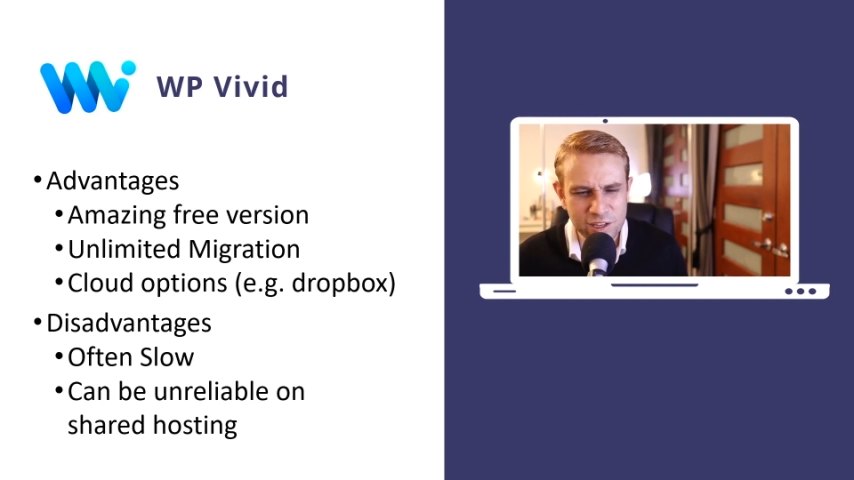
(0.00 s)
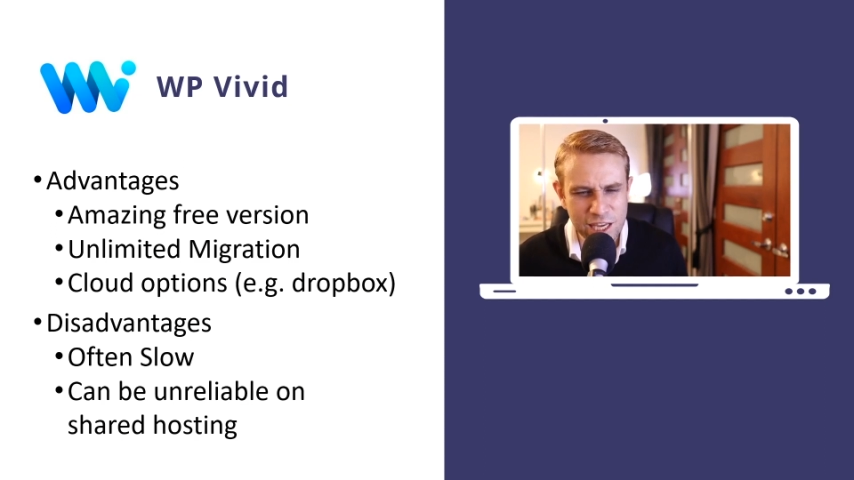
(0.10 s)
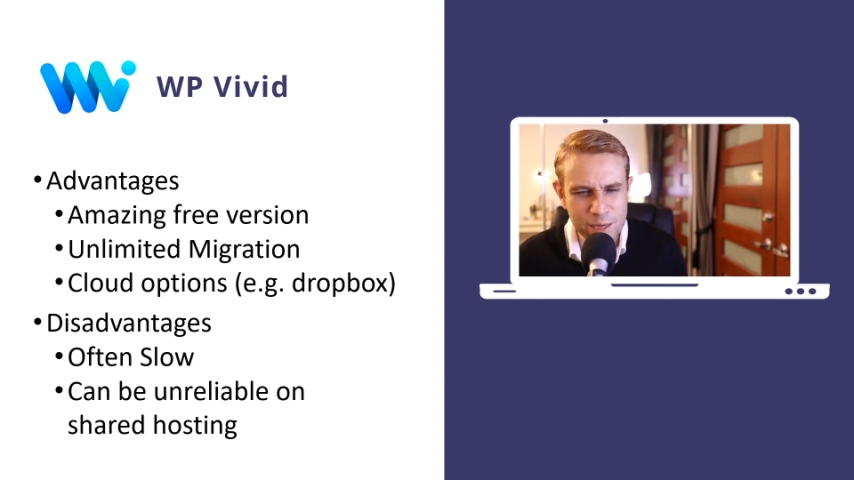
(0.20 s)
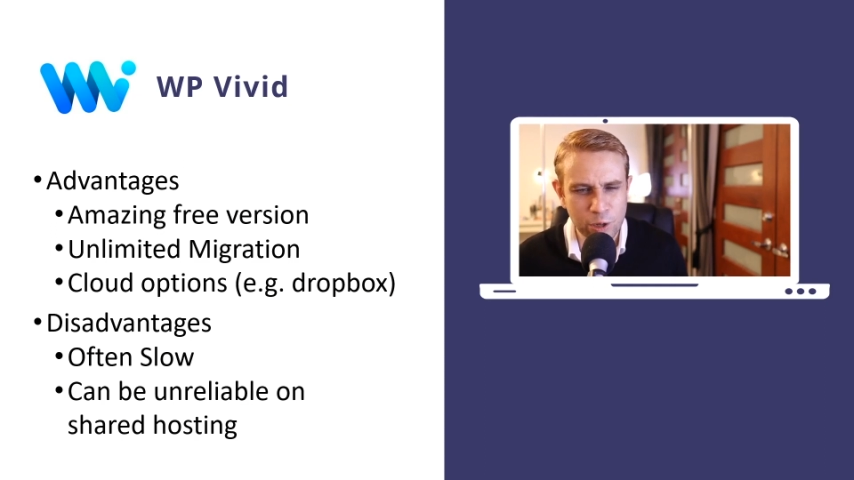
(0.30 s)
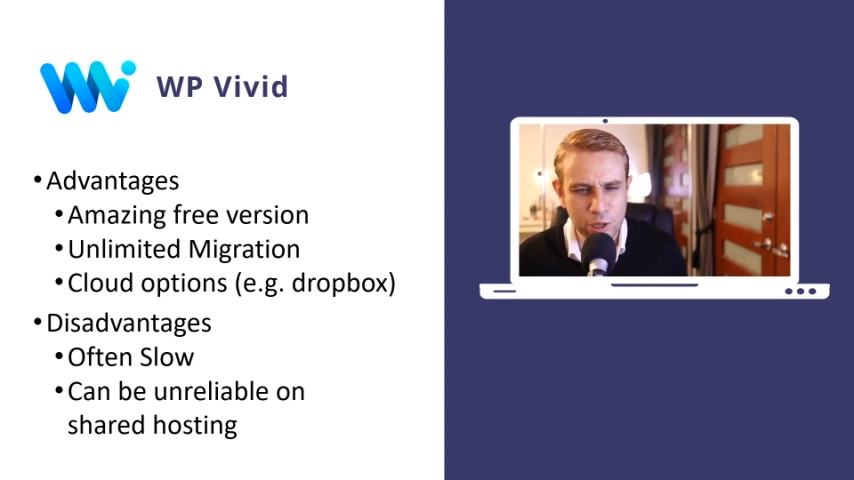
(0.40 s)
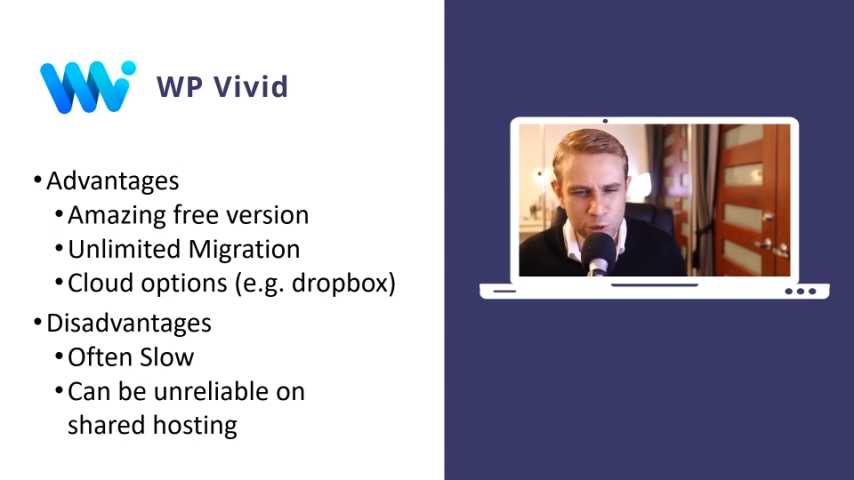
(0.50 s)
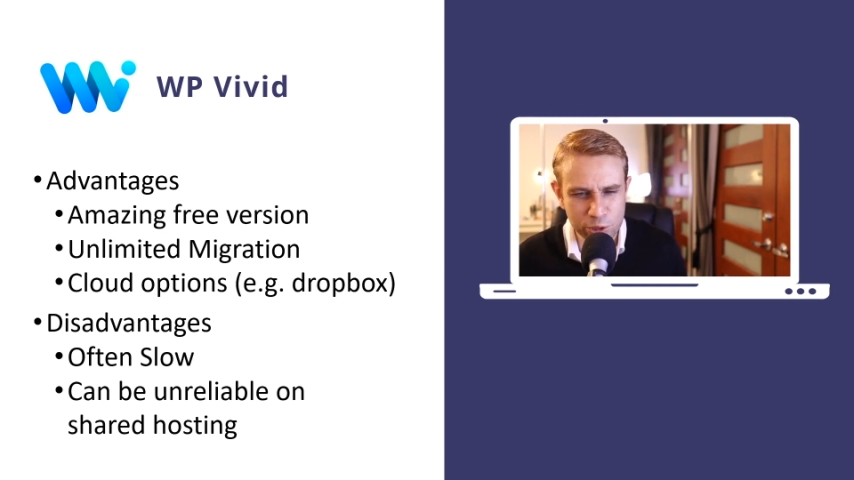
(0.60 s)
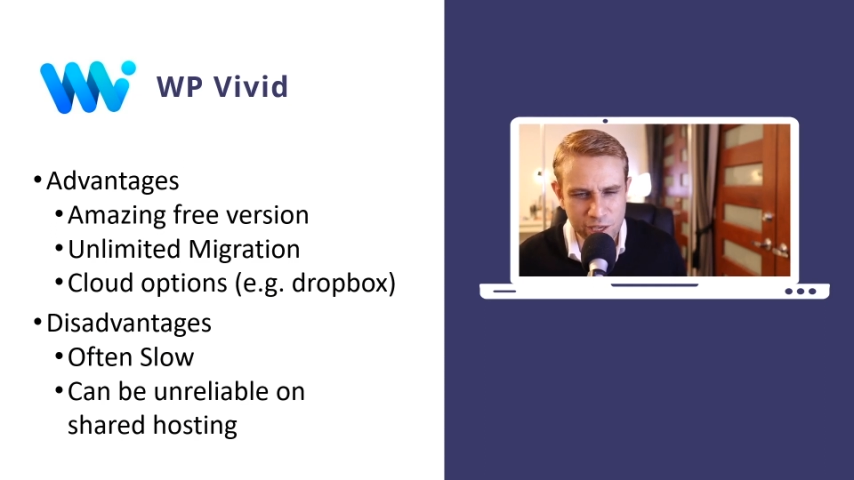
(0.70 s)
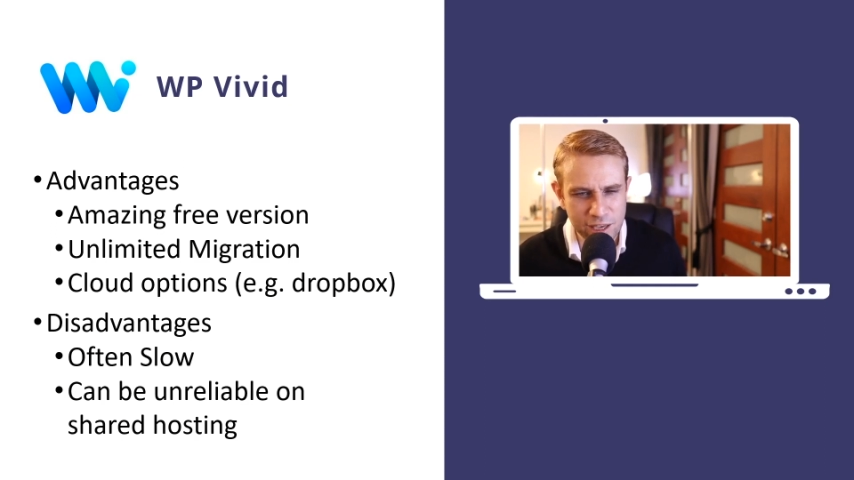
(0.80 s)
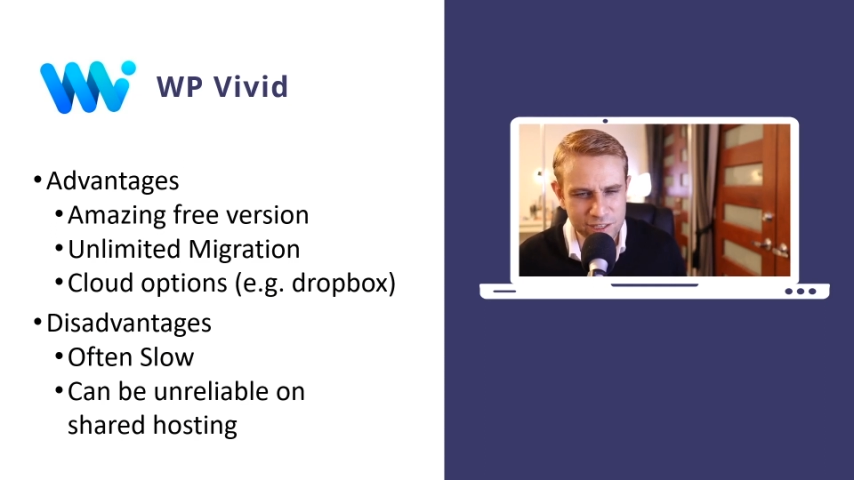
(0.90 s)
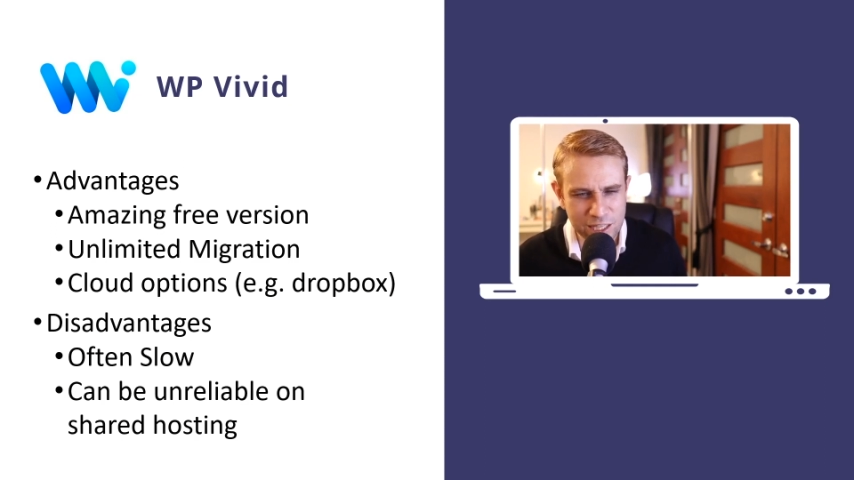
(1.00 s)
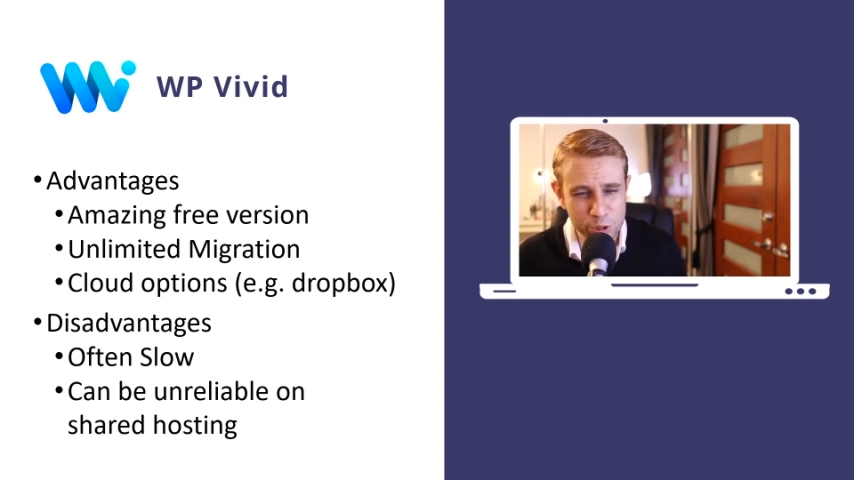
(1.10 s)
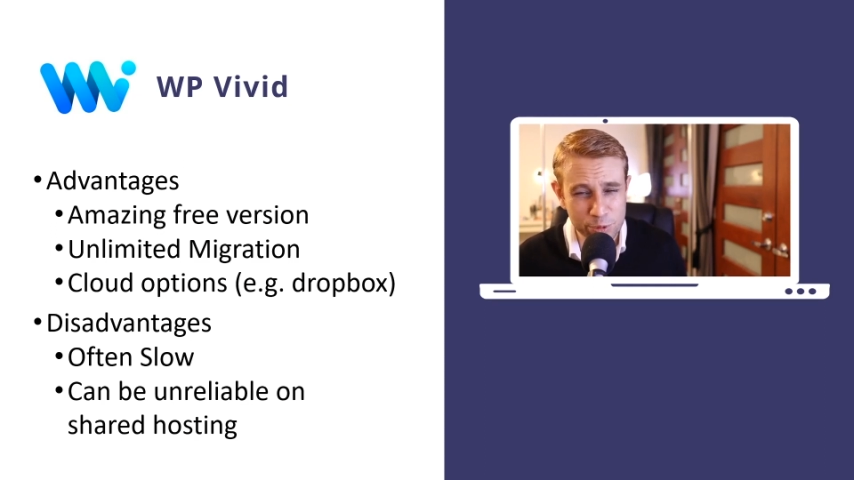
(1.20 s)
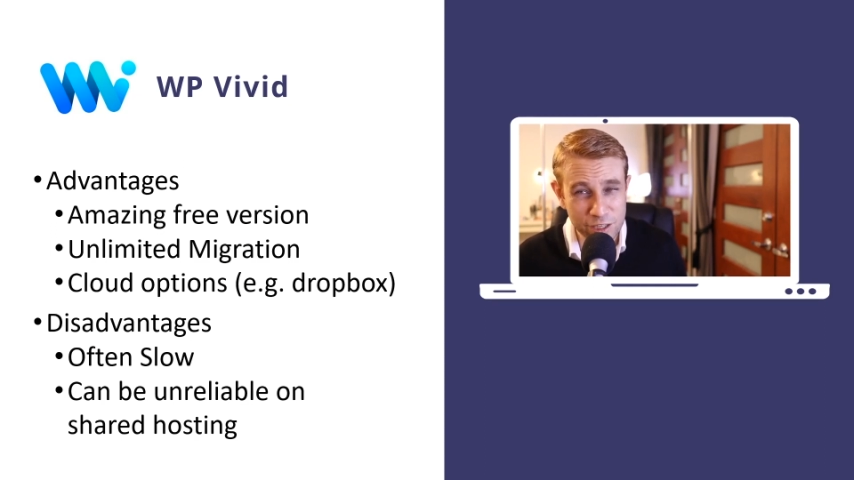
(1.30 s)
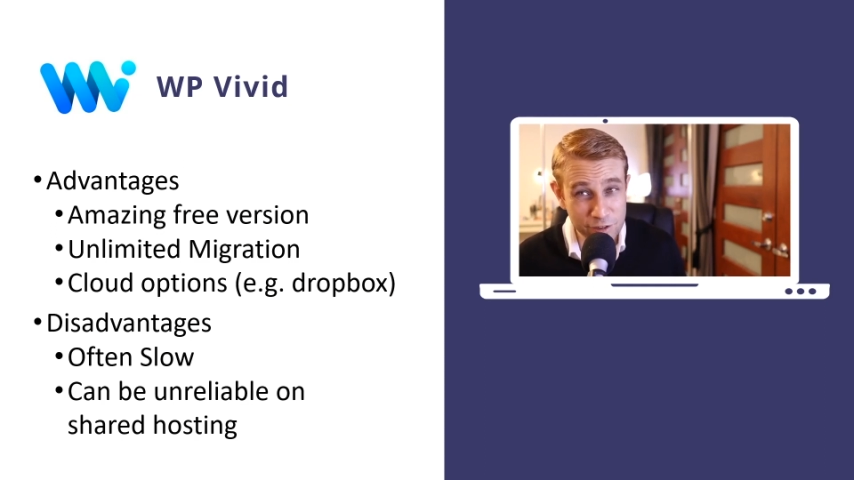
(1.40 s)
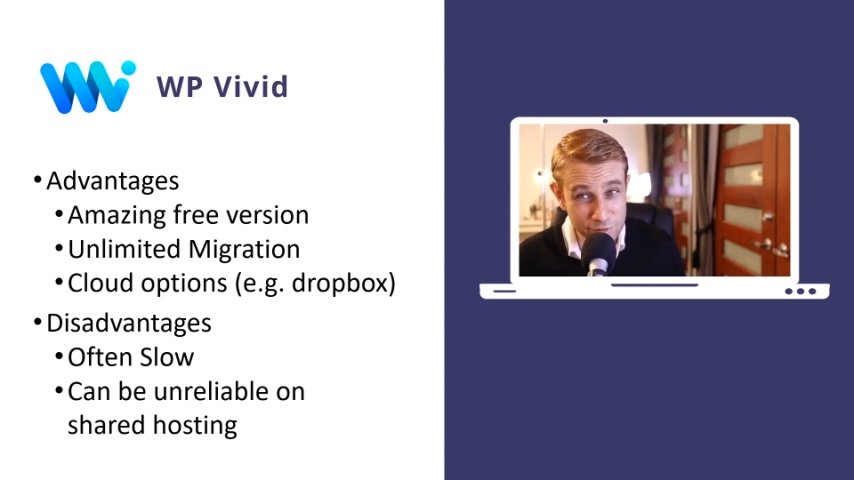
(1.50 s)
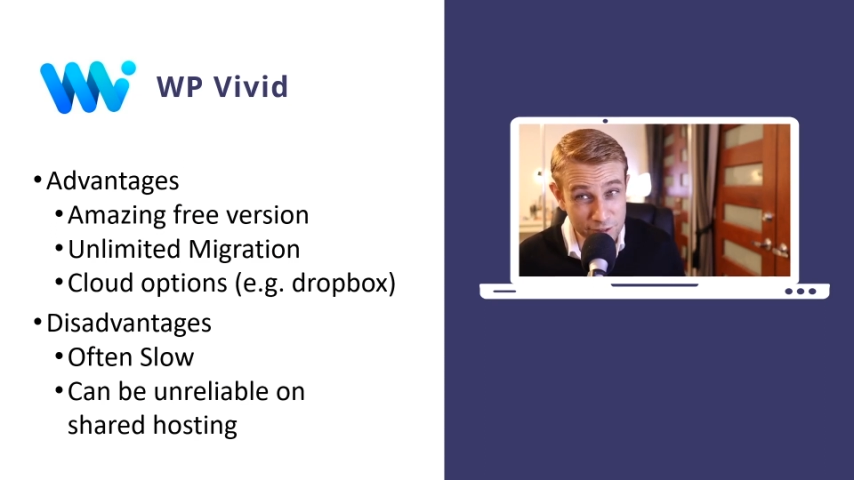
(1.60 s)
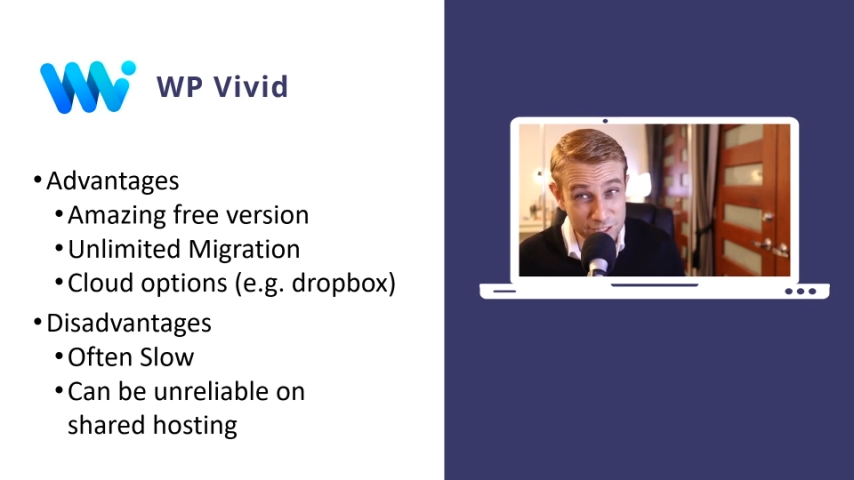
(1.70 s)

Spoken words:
keep looking at WP Vivid.